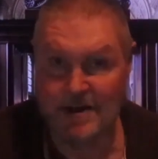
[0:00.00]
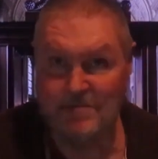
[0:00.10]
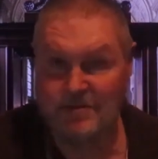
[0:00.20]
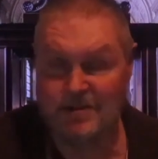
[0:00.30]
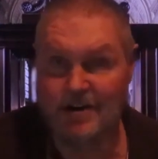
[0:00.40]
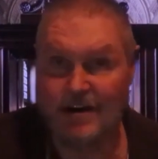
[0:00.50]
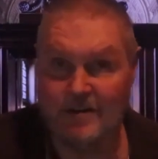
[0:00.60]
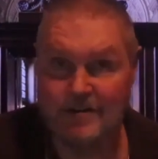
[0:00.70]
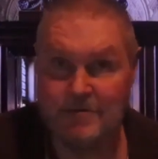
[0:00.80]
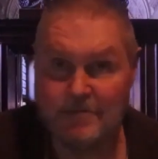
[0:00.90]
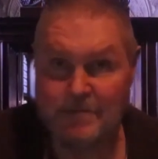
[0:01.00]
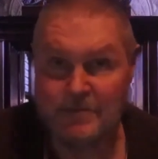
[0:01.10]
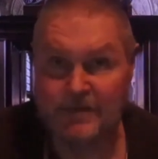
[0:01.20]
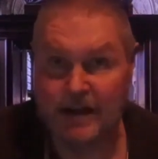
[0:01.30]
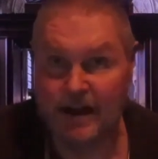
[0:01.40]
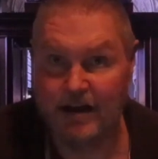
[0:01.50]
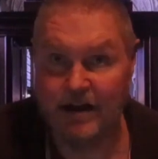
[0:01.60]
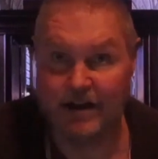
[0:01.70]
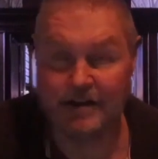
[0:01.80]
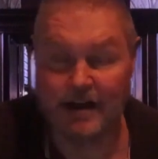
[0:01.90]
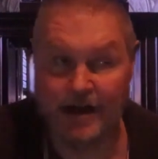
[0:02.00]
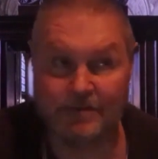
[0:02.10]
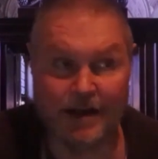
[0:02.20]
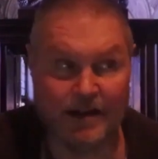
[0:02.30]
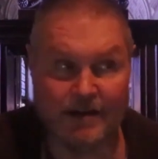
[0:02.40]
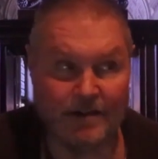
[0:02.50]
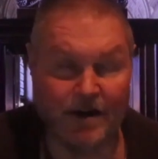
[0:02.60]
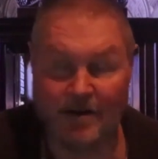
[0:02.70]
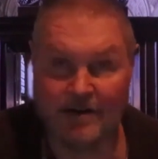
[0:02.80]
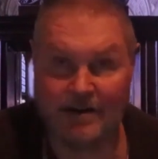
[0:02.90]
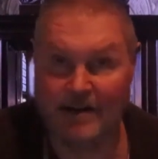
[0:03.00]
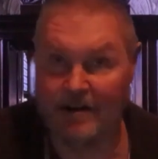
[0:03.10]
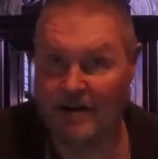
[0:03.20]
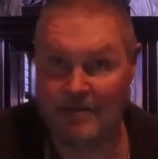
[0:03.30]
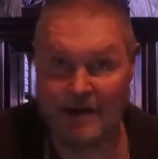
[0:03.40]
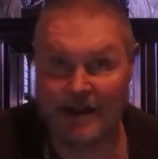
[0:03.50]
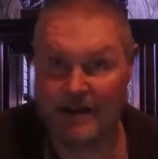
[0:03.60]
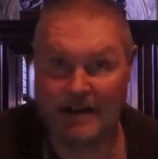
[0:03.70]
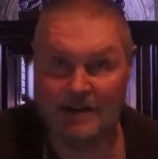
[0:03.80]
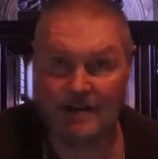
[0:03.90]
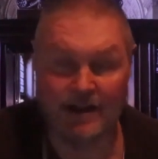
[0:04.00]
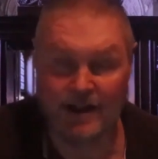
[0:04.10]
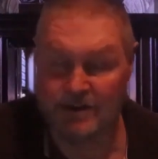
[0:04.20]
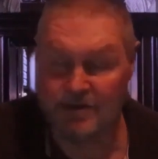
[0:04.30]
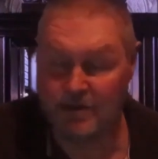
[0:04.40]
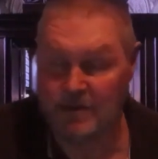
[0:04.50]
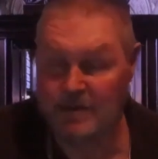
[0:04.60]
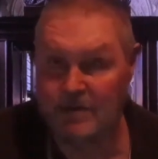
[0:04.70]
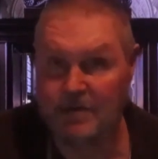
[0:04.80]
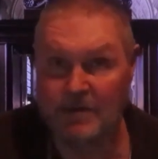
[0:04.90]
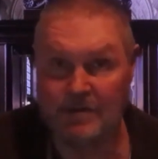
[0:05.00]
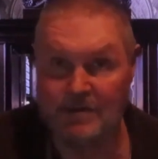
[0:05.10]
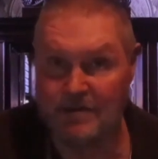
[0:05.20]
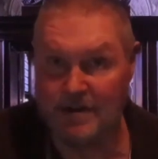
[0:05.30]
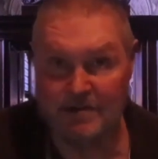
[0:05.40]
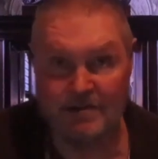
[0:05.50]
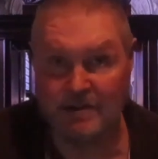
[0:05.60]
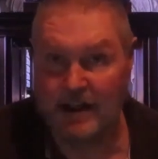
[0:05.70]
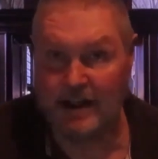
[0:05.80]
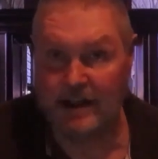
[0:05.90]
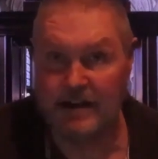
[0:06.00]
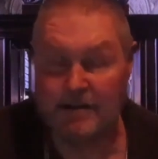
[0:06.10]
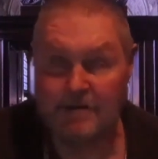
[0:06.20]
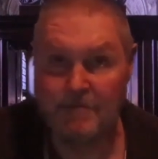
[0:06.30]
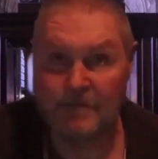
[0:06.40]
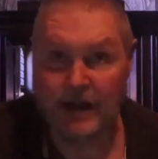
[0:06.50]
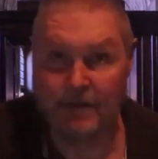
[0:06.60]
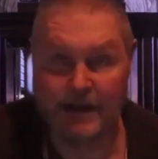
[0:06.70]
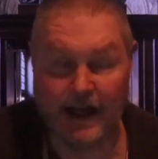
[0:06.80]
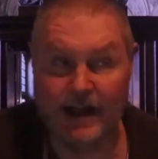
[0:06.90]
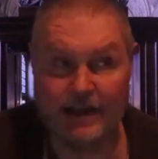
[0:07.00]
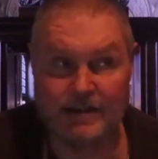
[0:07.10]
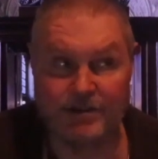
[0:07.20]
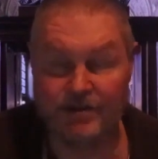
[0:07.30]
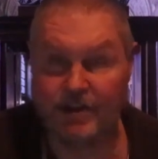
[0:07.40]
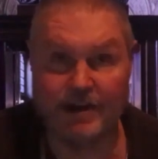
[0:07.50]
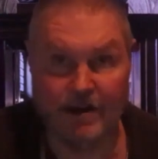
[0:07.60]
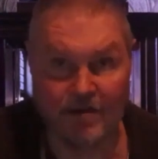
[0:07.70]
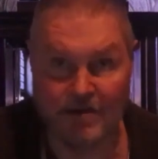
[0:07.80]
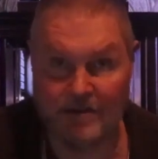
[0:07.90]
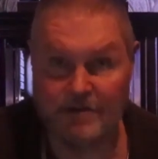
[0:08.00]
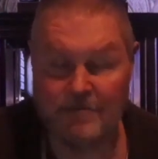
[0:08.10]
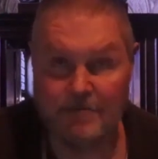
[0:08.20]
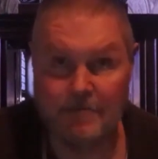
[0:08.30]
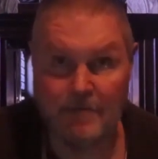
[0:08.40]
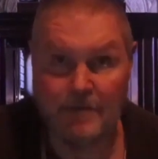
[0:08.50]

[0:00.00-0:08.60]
I am a scholar. Uh, I'm not, oh, you know, I'm not an intellectual and this and that. I mean, I had to study hard.